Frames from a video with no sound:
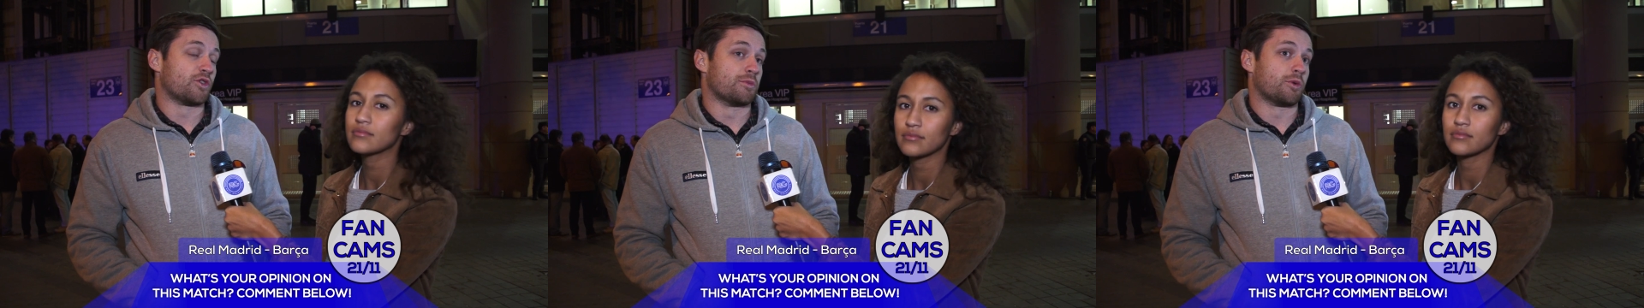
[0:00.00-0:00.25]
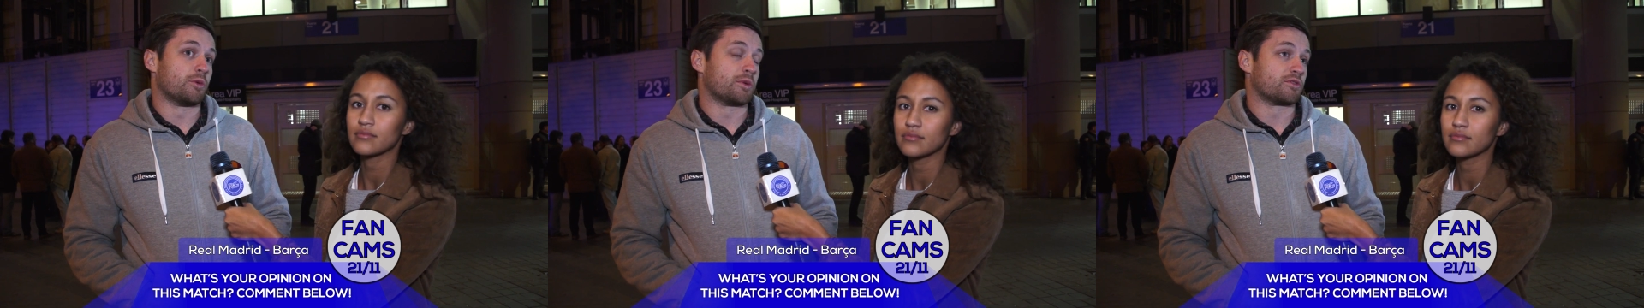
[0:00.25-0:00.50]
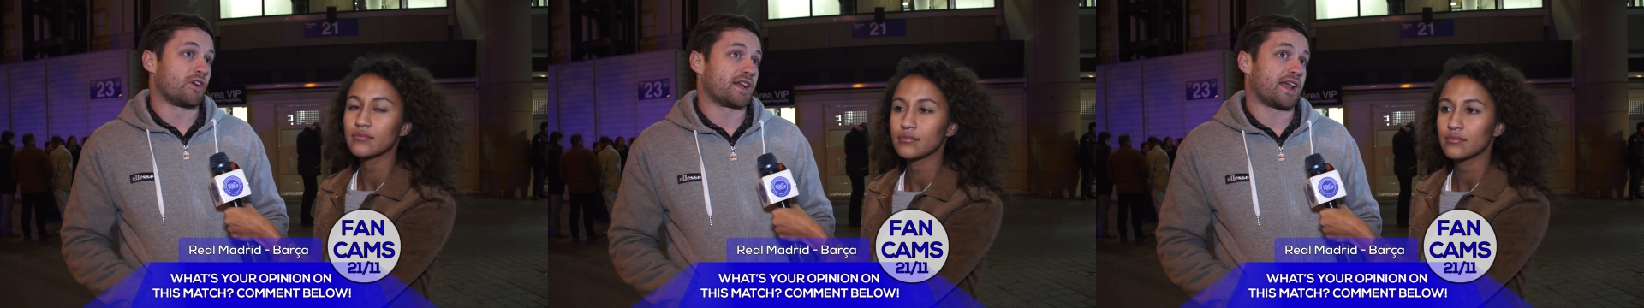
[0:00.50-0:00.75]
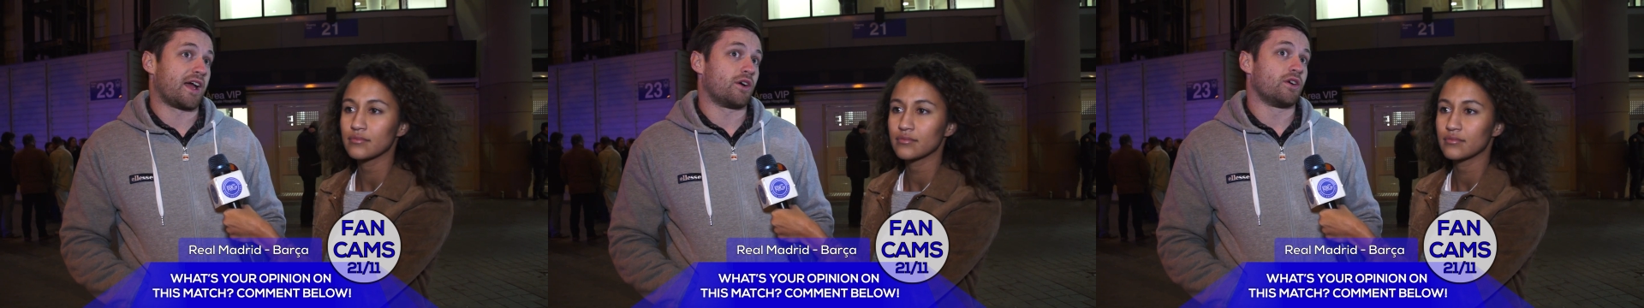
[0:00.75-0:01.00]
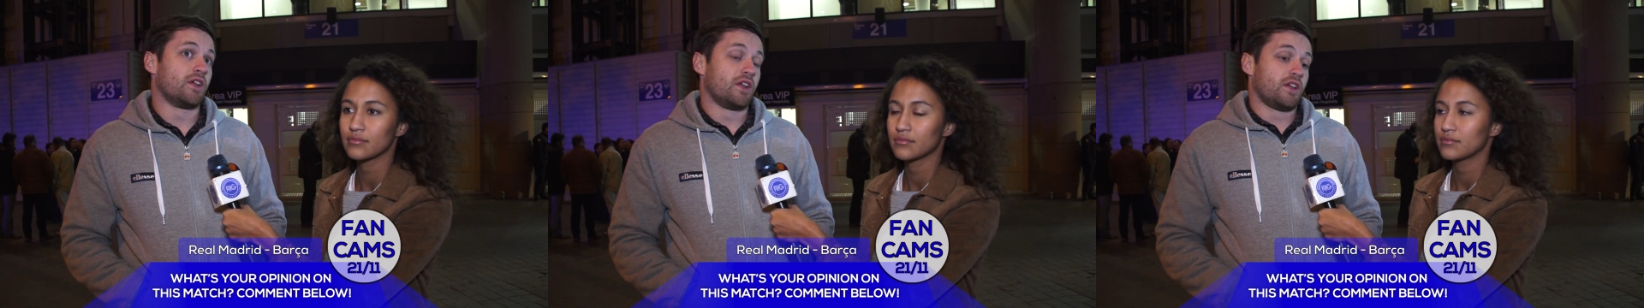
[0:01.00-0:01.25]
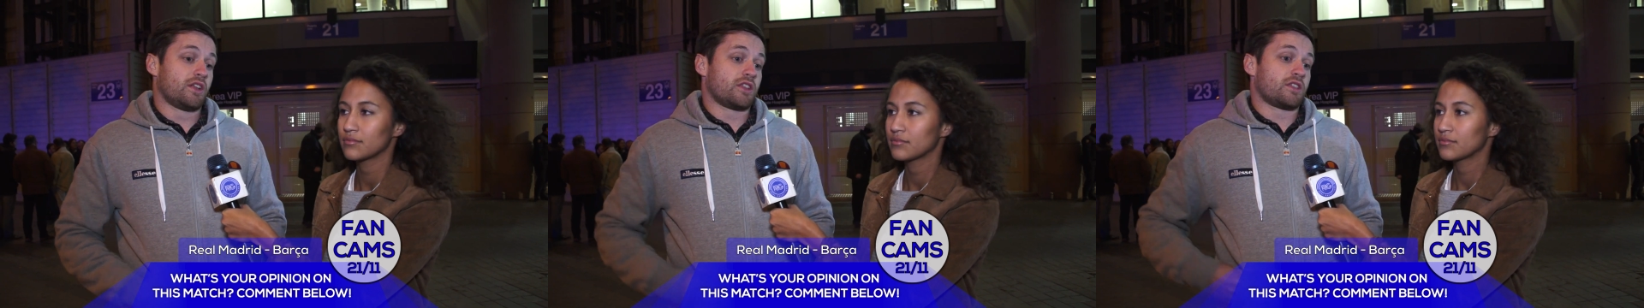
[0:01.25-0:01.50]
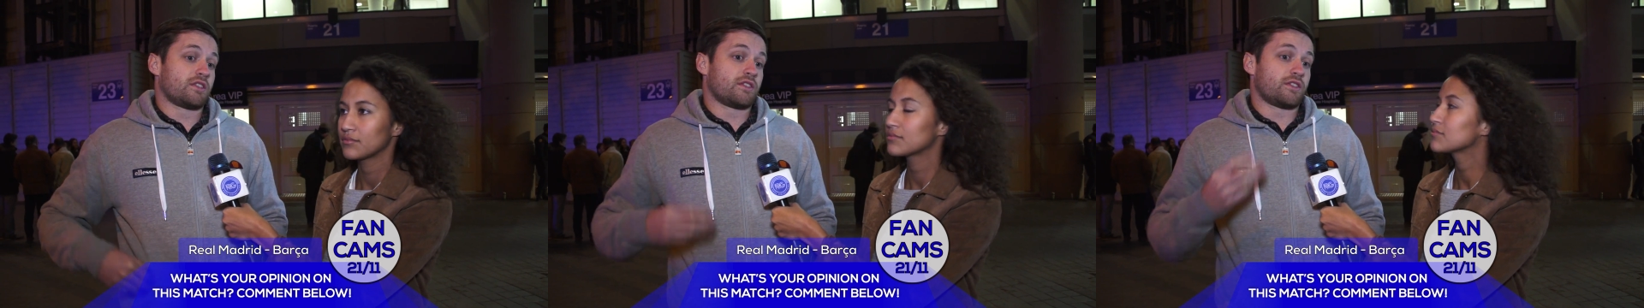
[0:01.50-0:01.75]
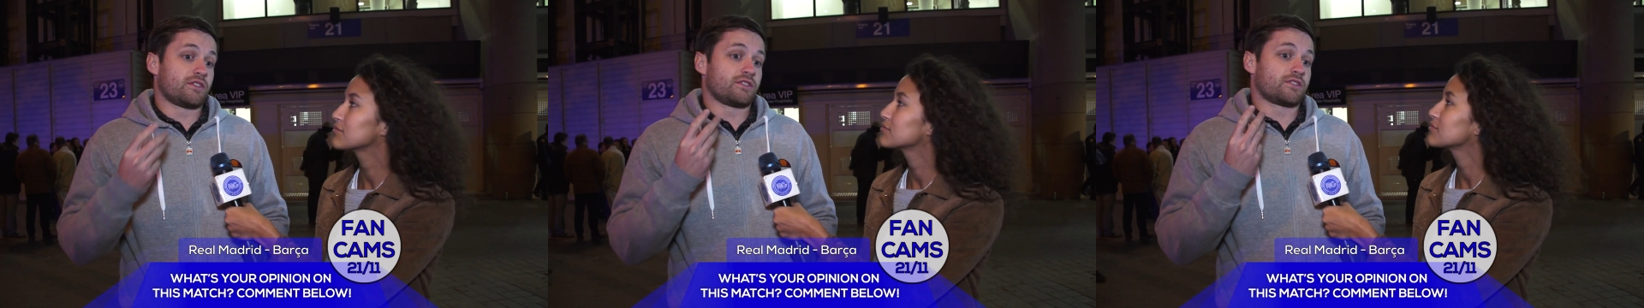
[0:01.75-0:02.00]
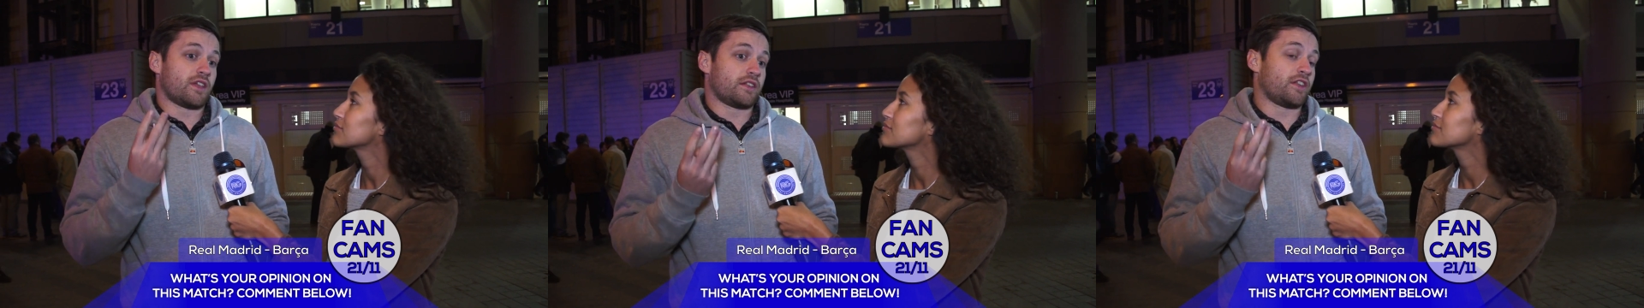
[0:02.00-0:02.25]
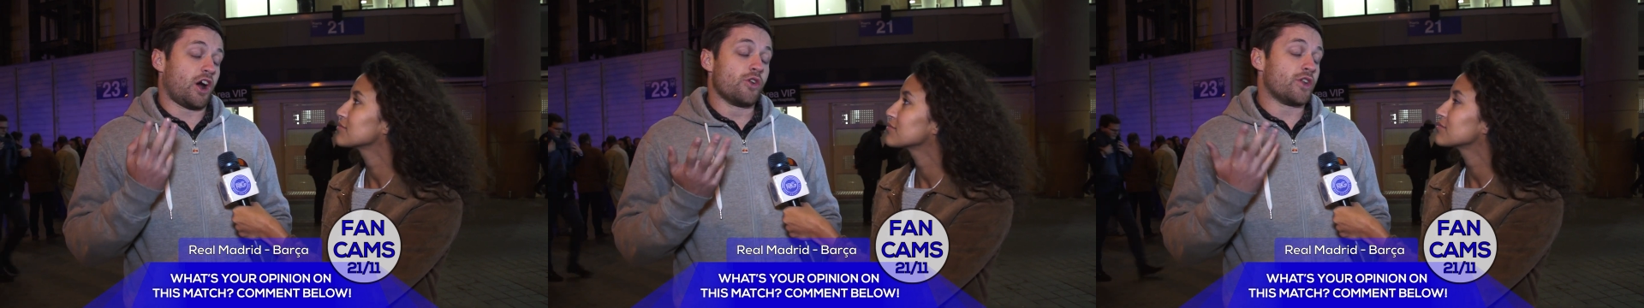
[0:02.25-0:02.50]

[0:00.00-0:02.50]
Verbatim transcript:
Speaker 1: football. But right now, no,